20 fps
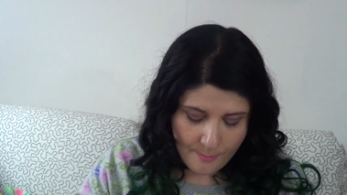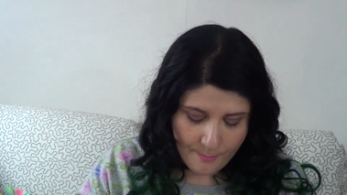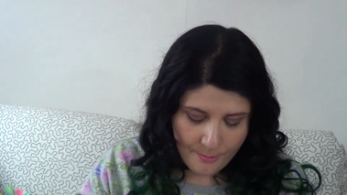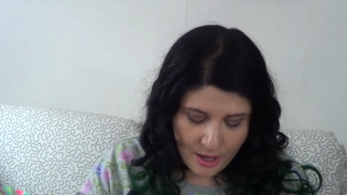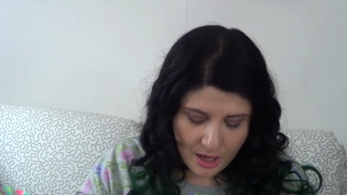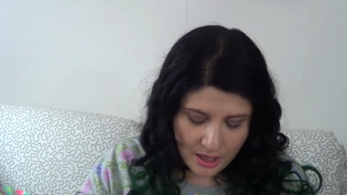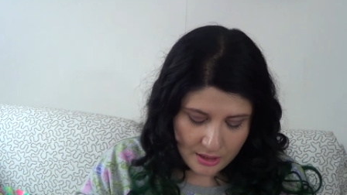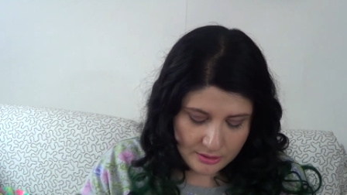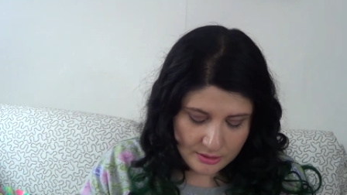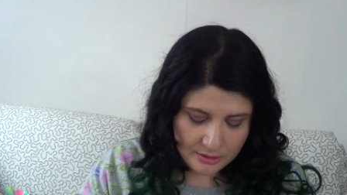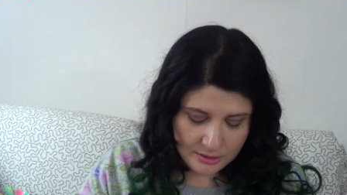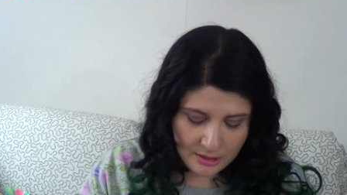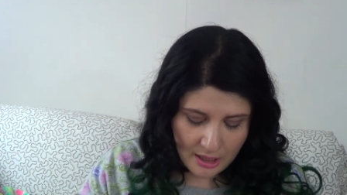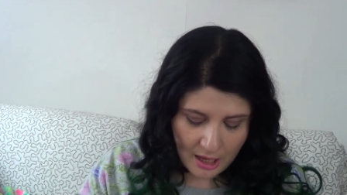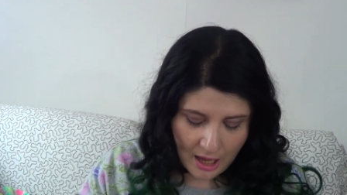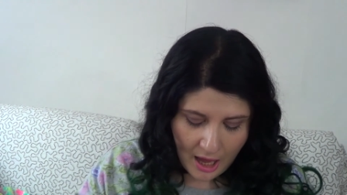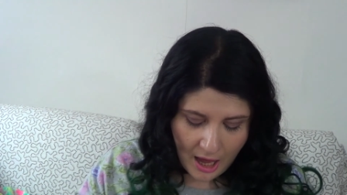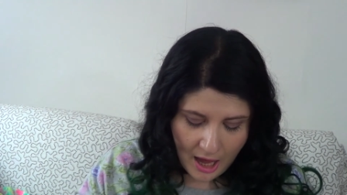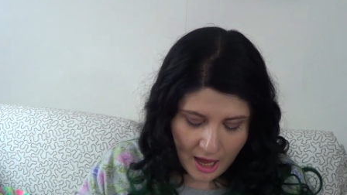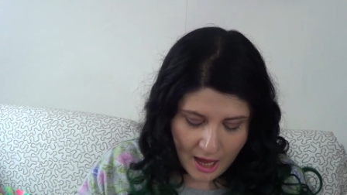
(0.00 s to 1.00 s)
but
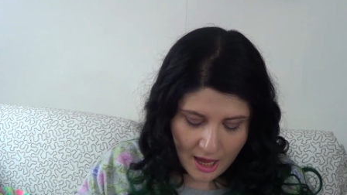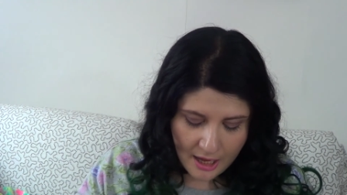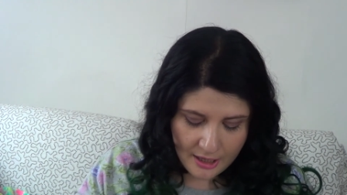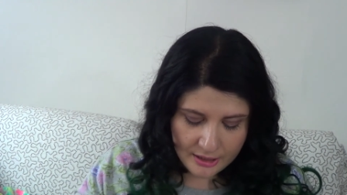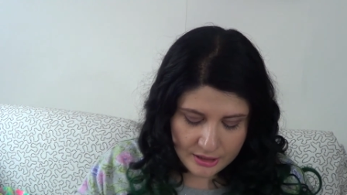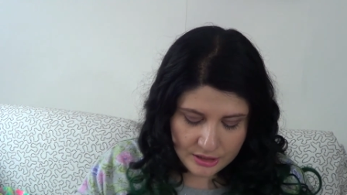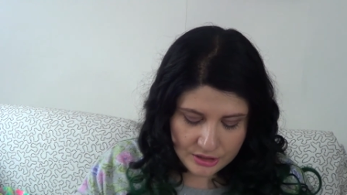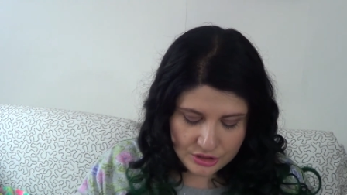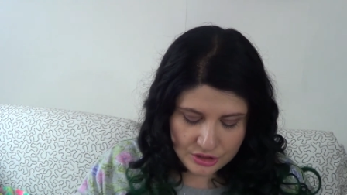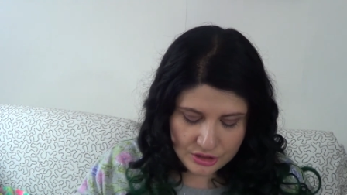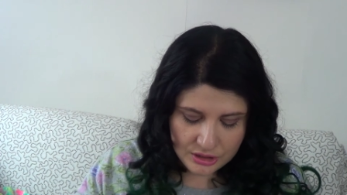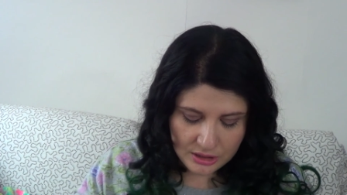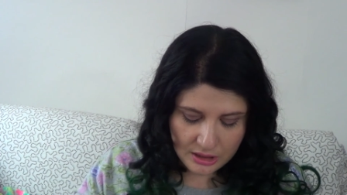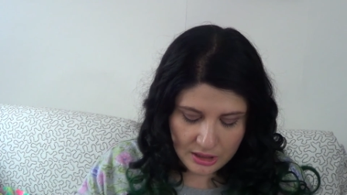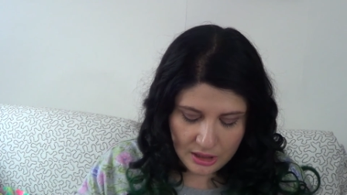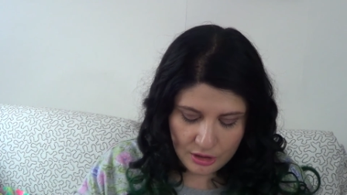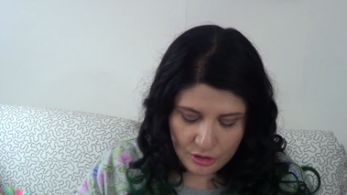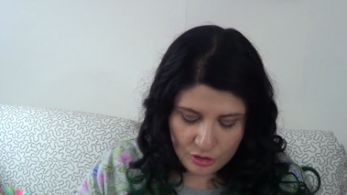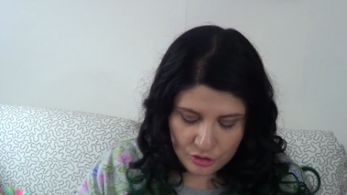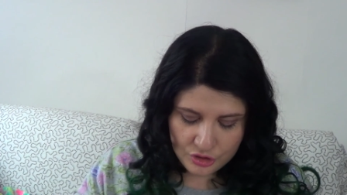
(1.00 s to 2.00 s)
I
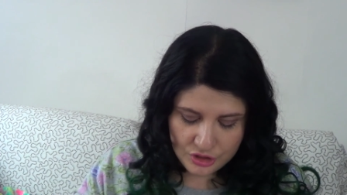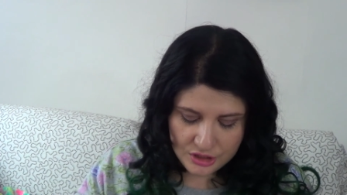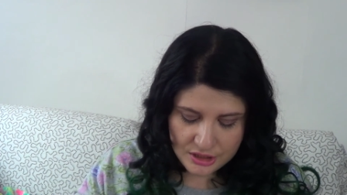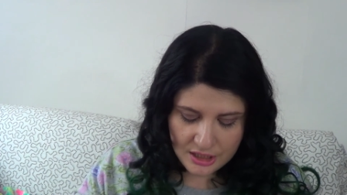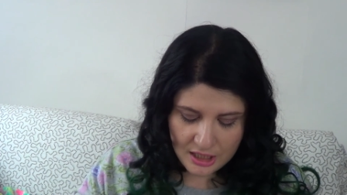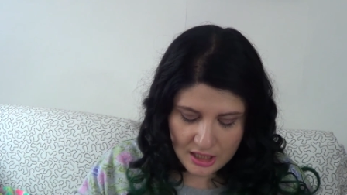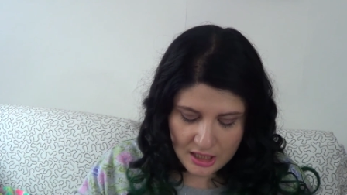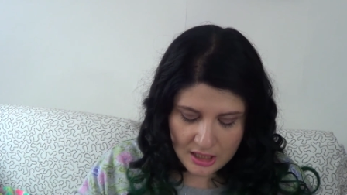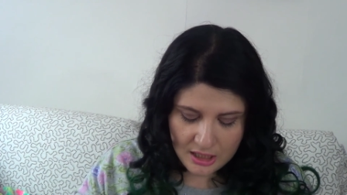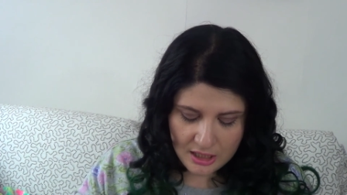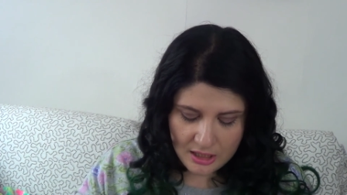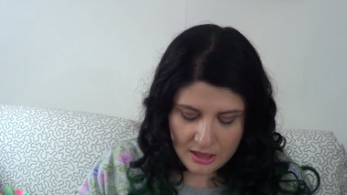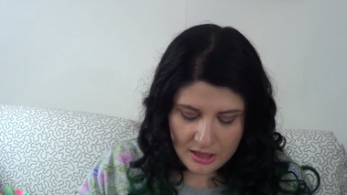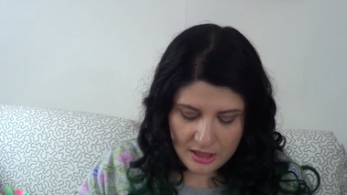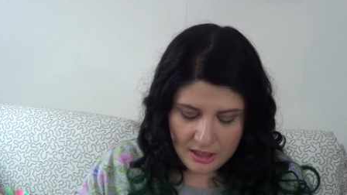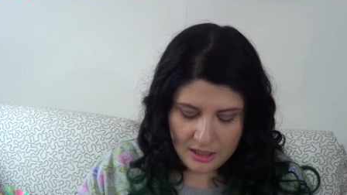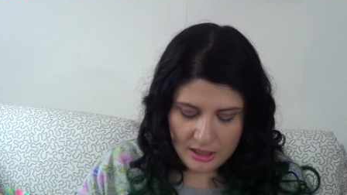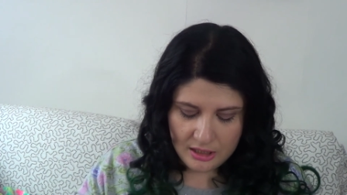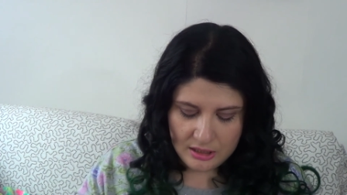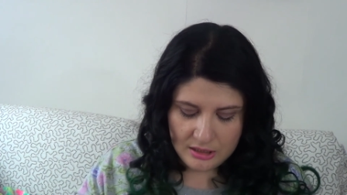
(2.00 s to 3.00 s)
cannot say
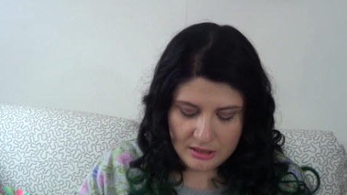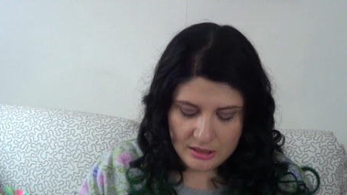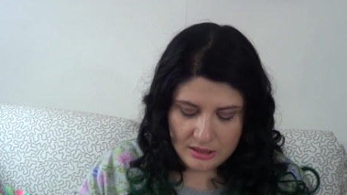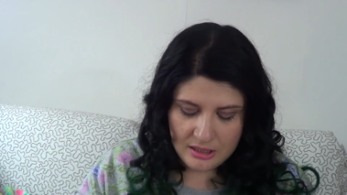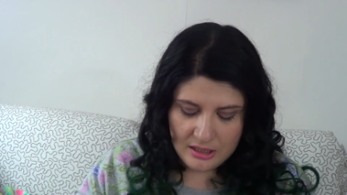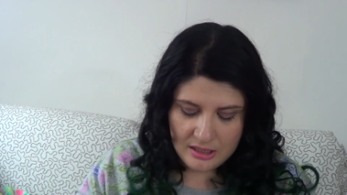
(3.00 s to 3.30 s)
that